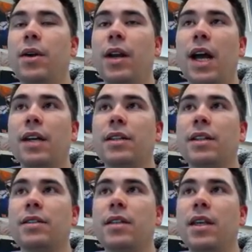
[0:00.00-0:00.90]

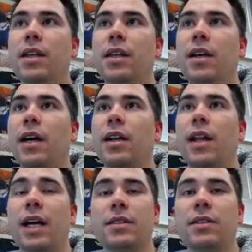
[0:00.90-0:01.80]
access the
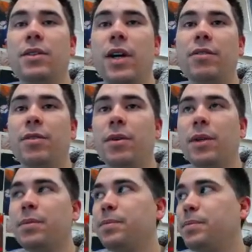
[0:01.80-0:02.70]
class drive folder.